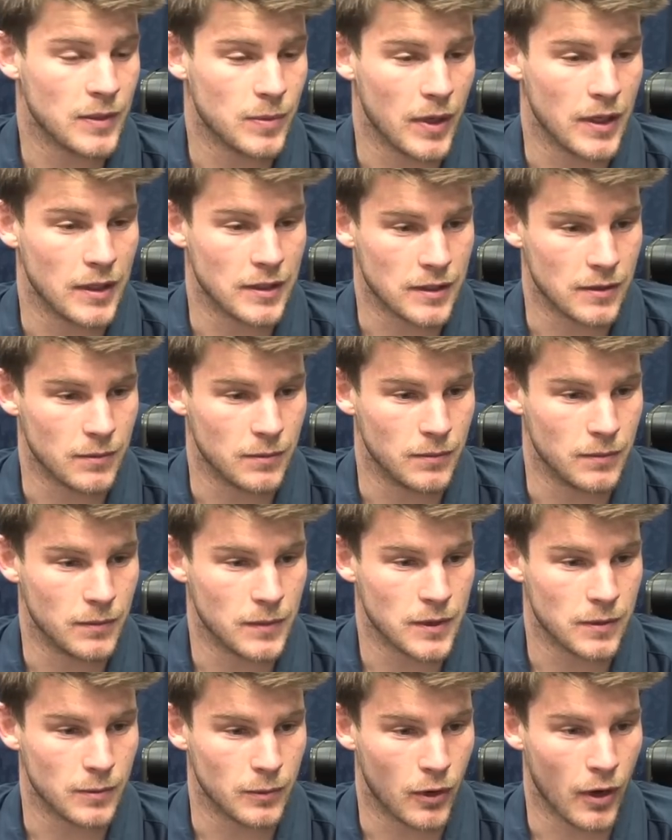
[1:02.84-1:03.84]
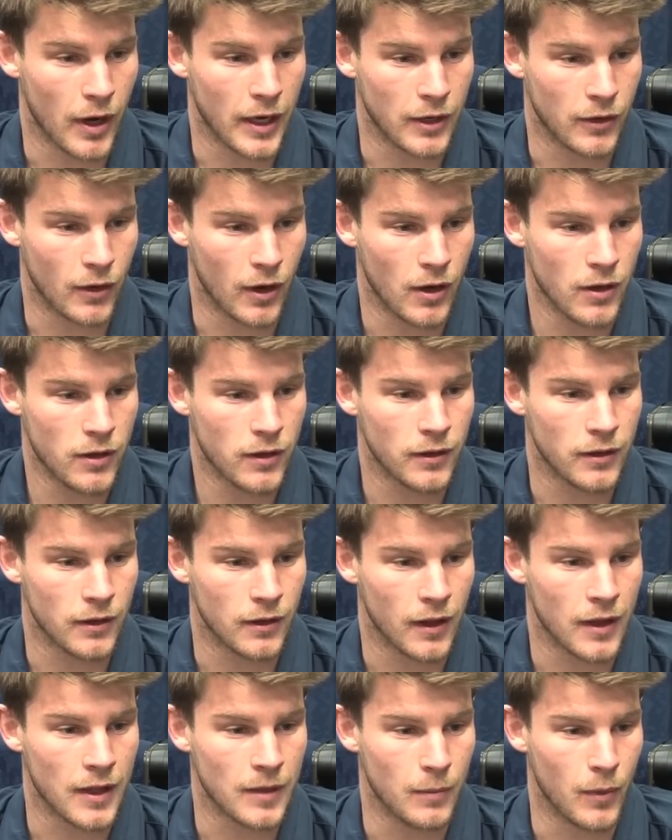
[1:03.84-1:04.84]
there's been some great growth, and
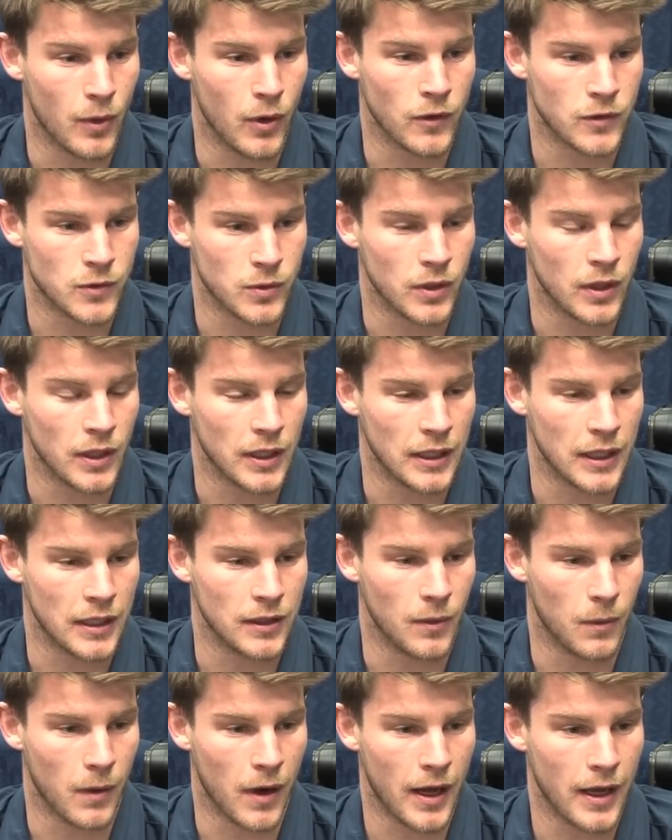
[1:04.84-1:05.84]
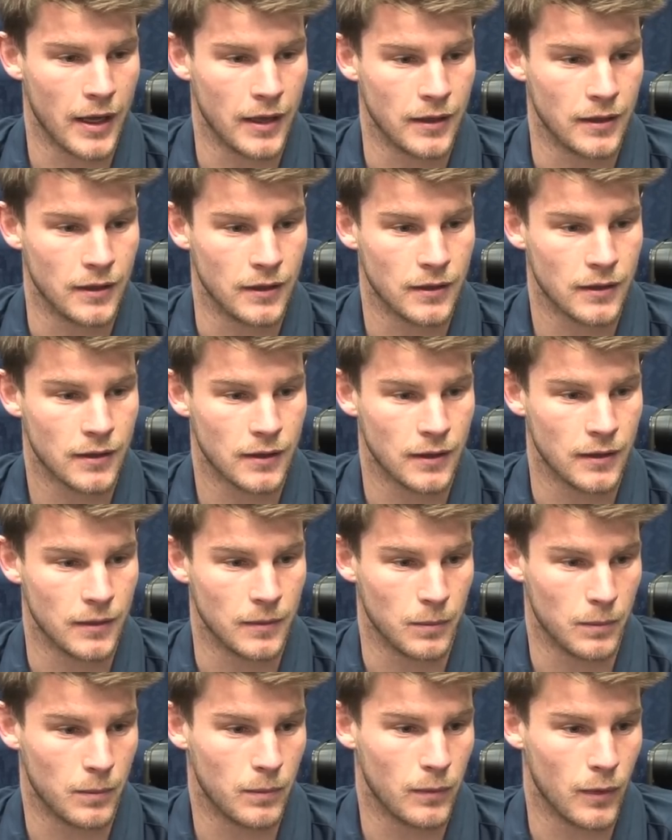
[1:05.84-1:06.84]
I think Murph's really led the way,
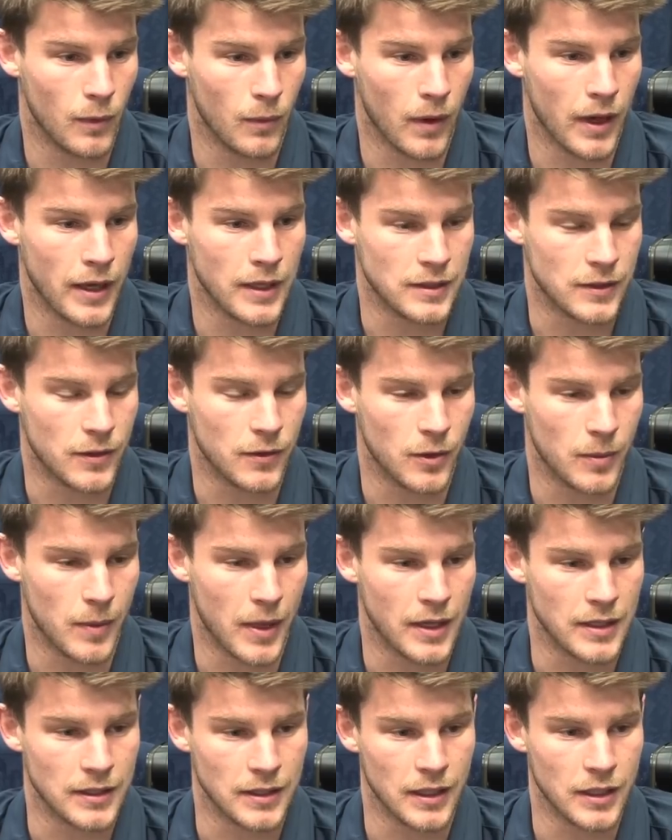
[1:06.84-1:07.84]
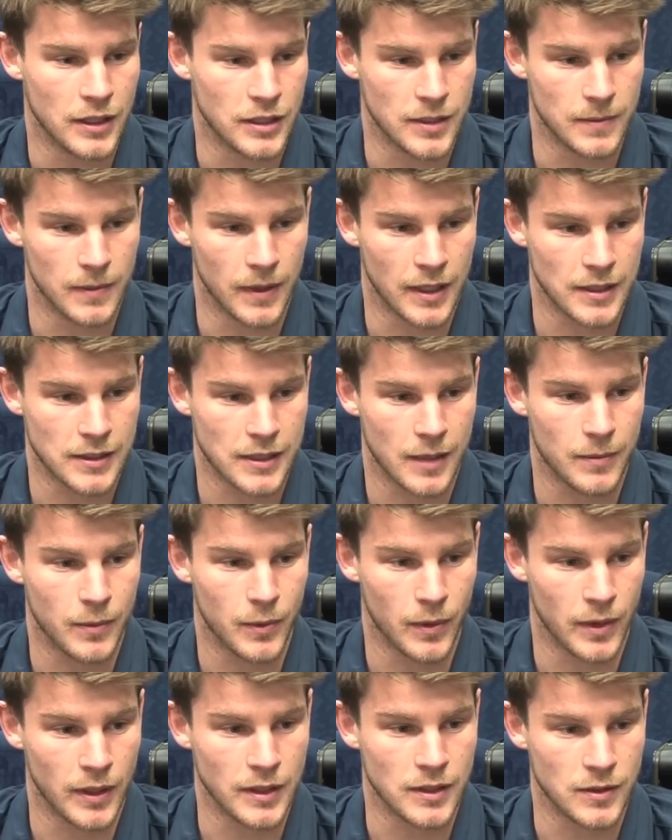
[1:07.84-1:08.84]
and the way he's gone about his leadership the last
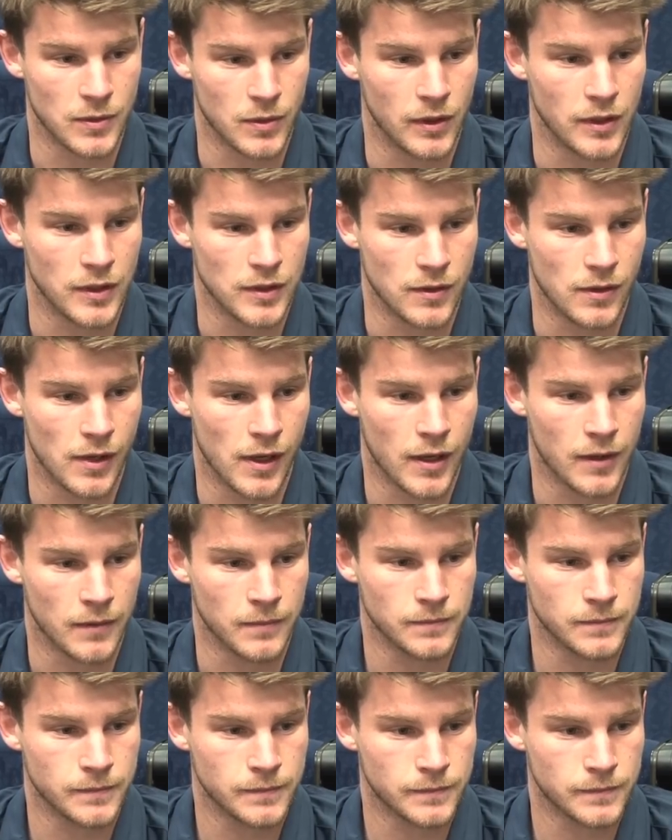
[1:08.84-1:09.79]
couple of weeks has really stood out.